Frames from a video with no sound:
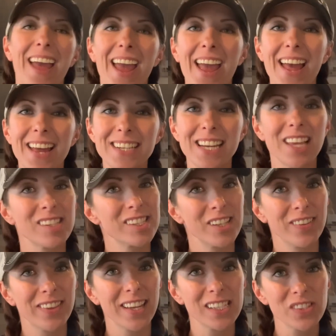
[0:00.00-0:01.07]
And I'll see
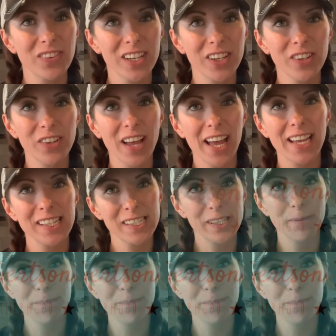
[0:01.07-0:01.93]
you in the next video, you guys.